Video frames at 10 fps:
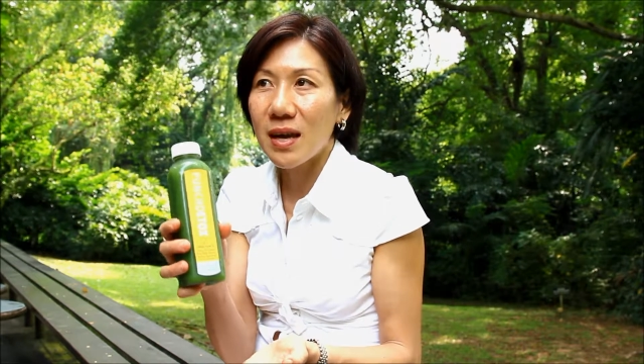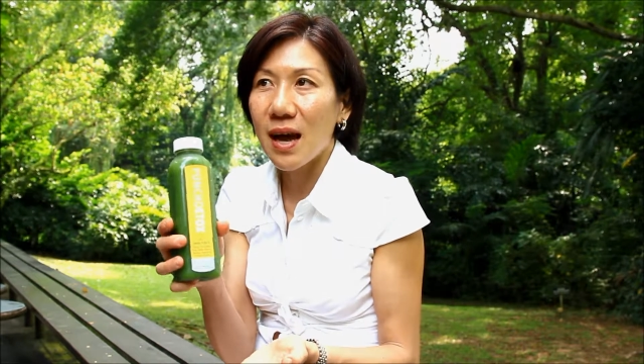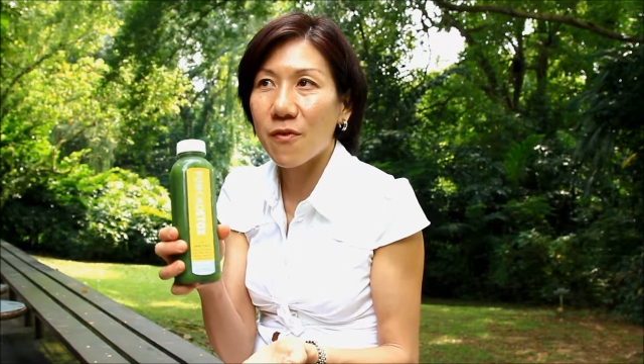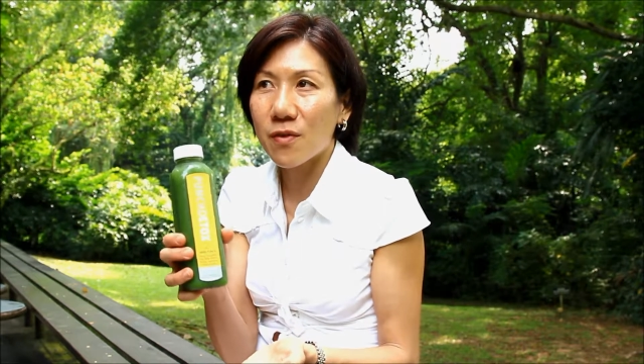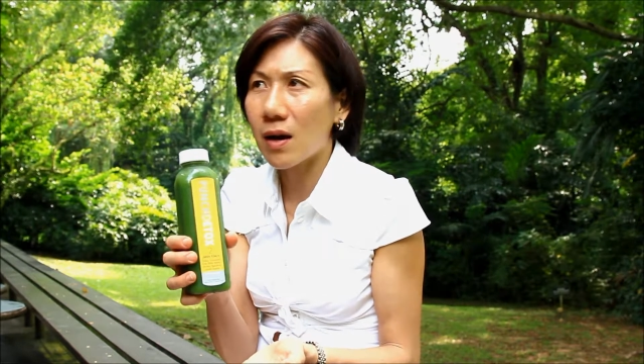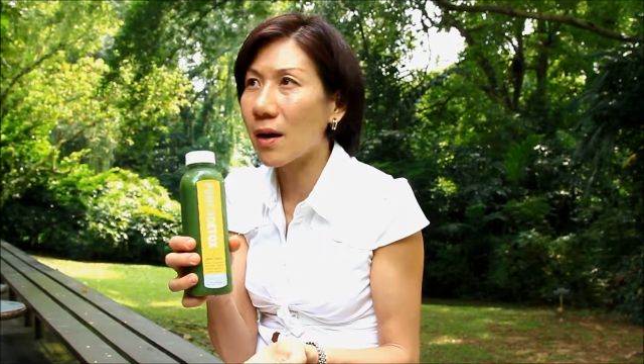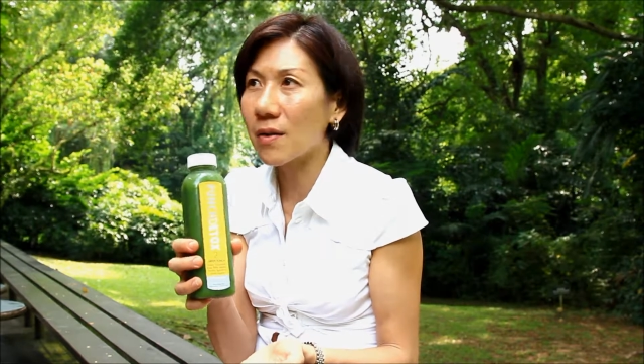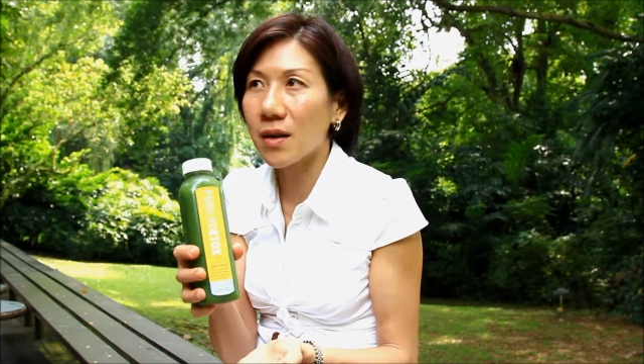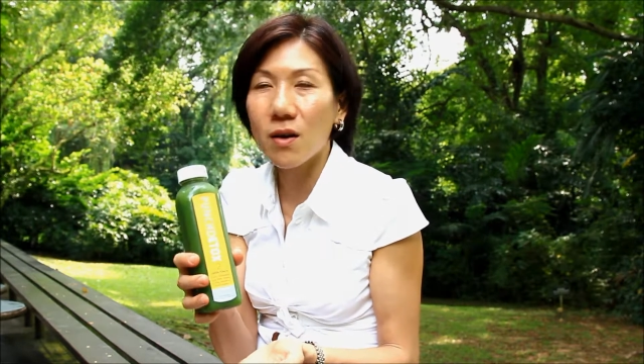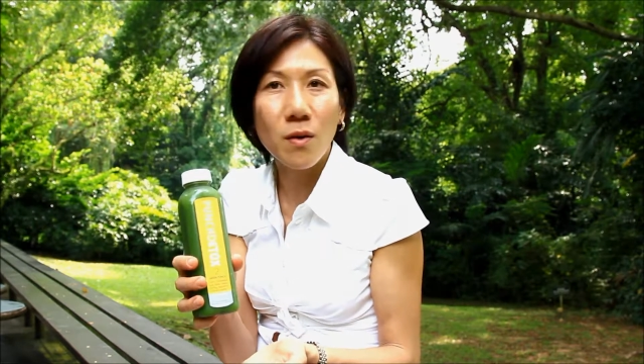have, I
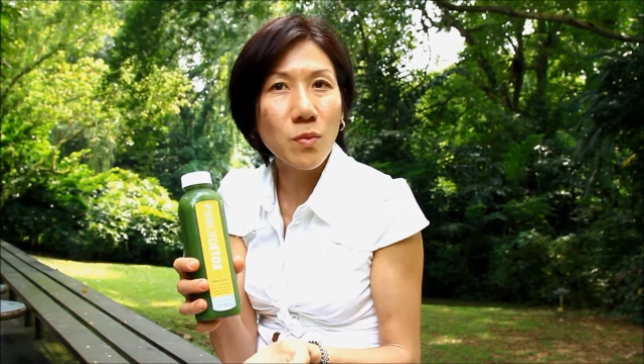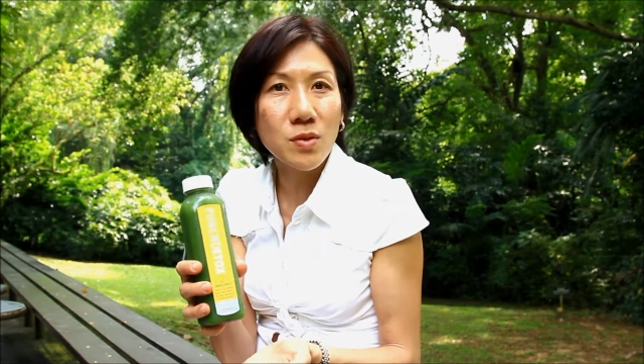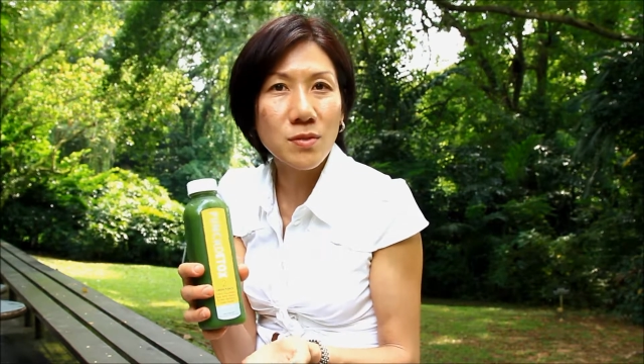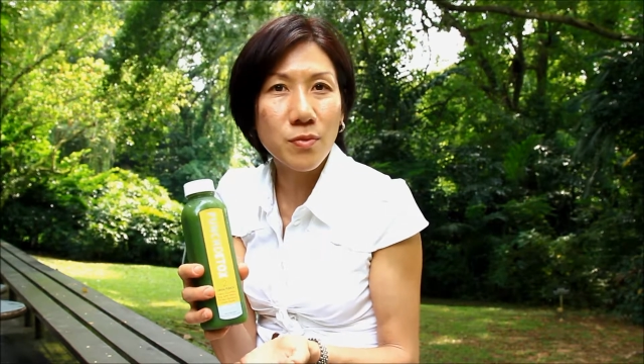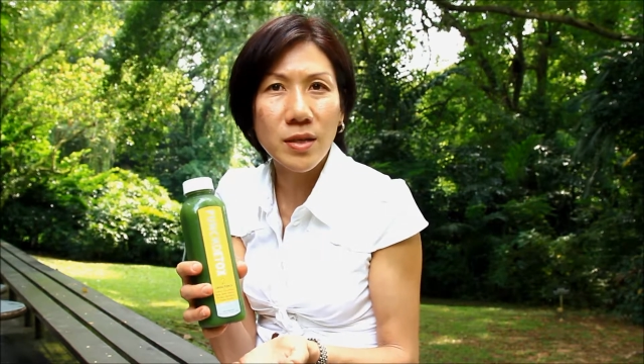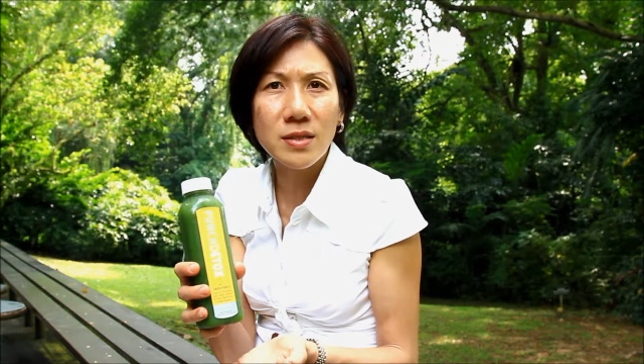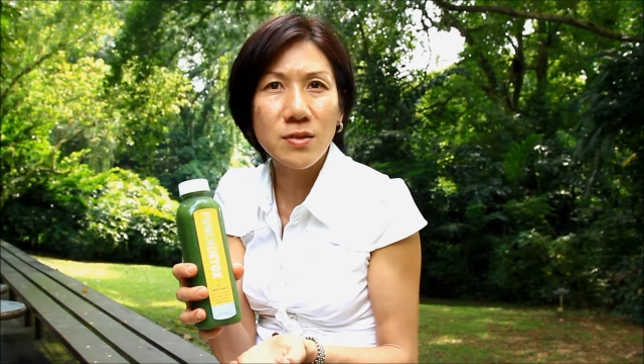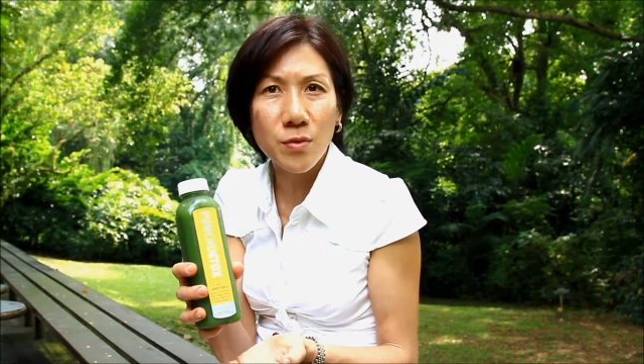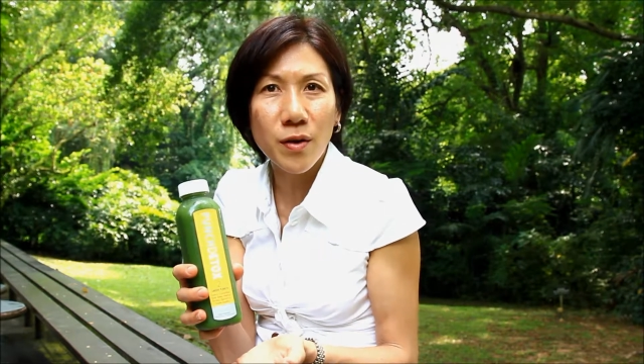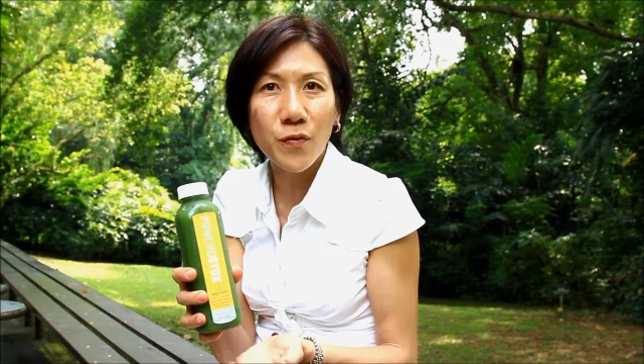think, almost three,
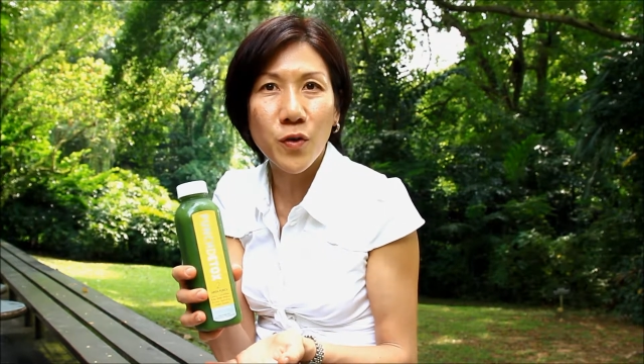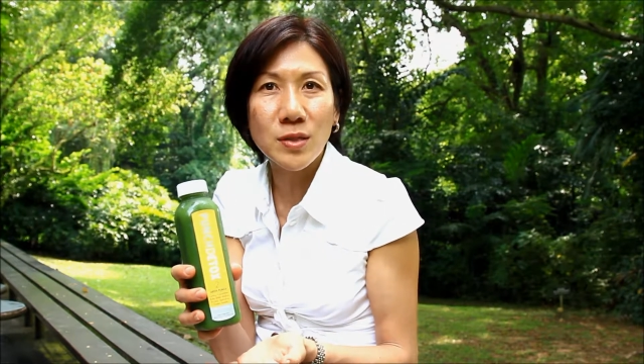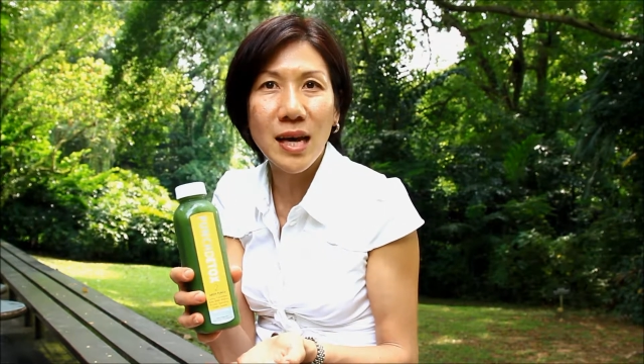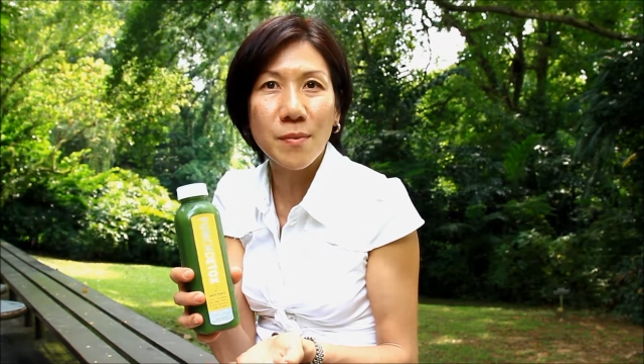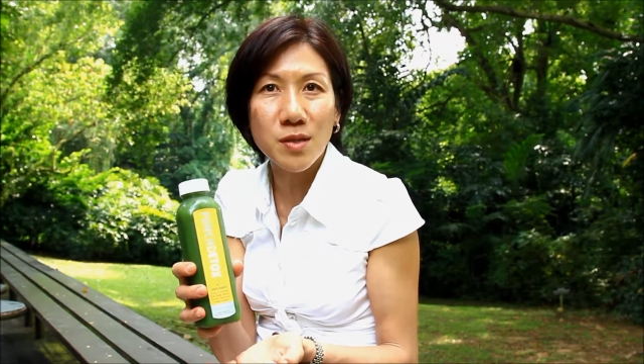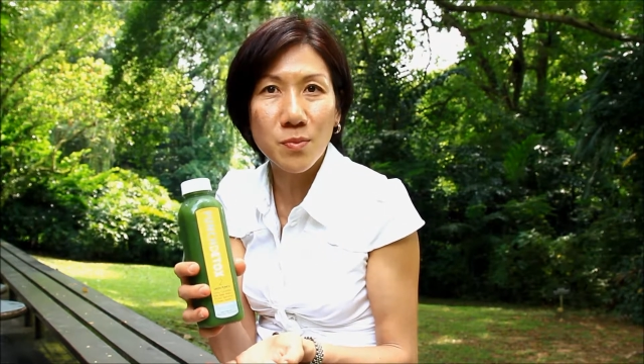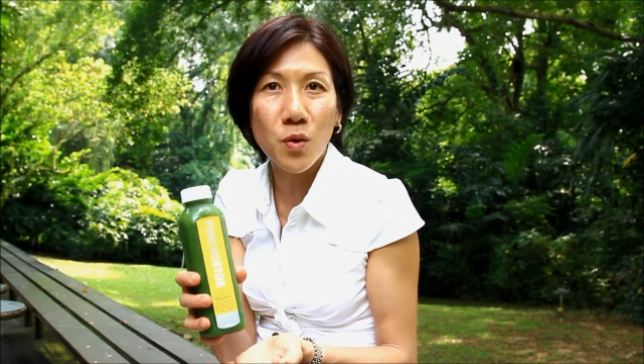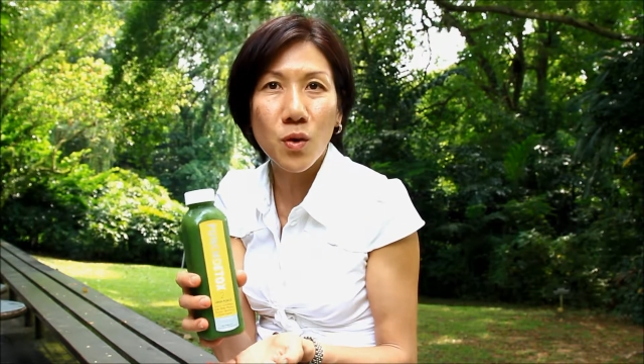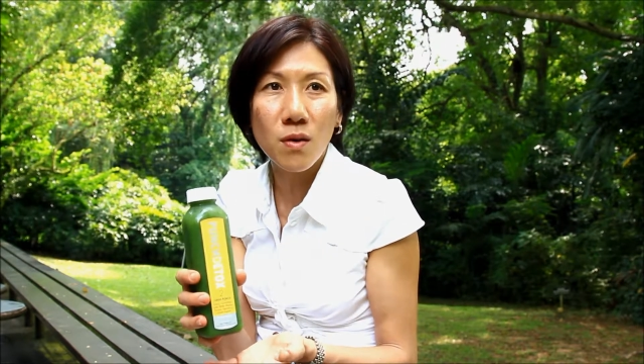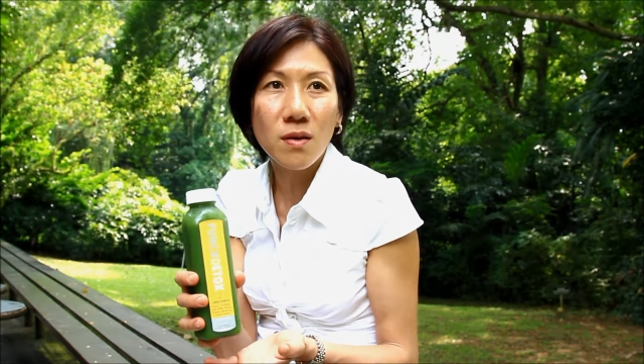three or four times
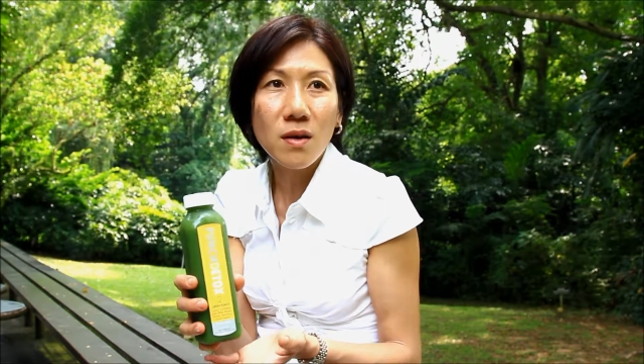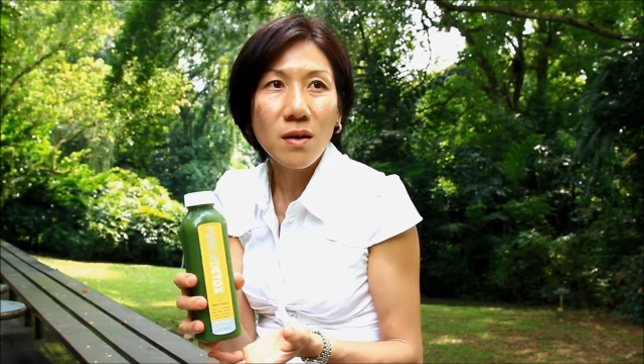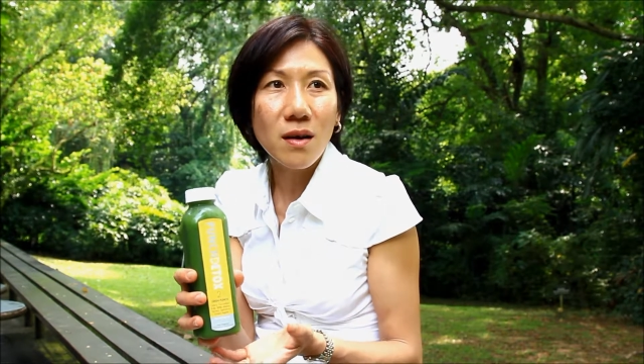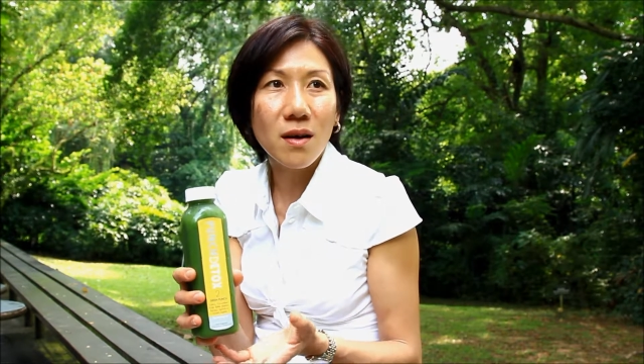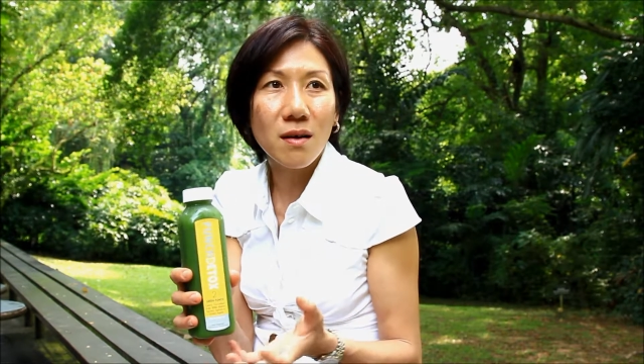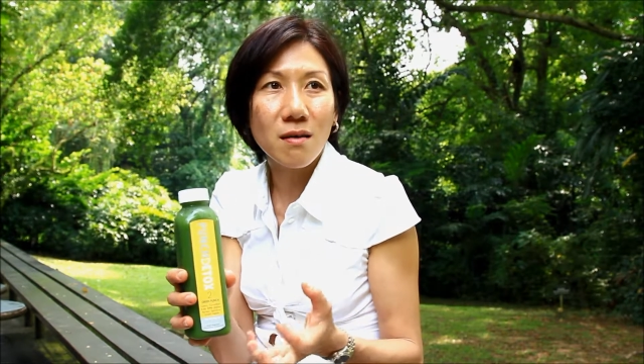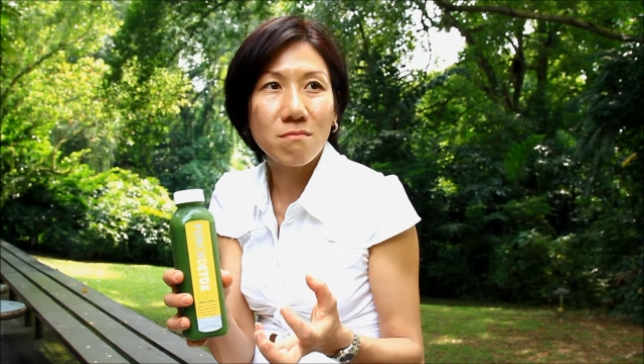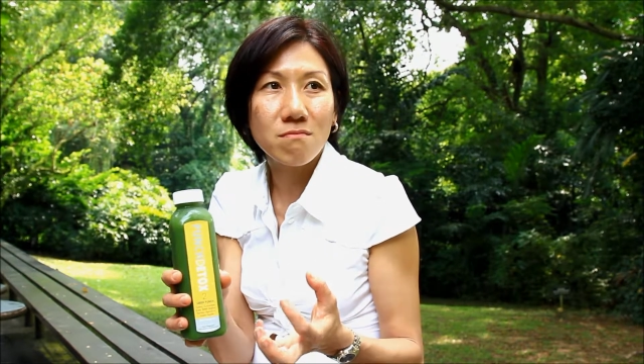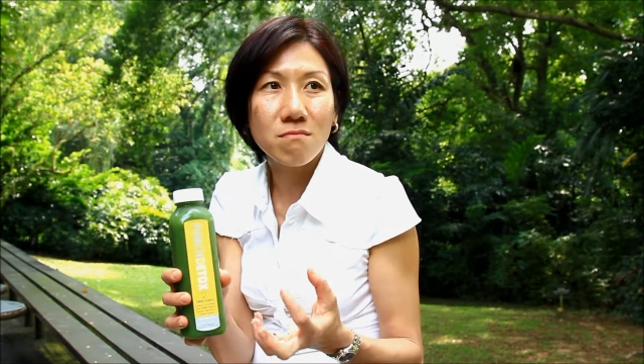more um,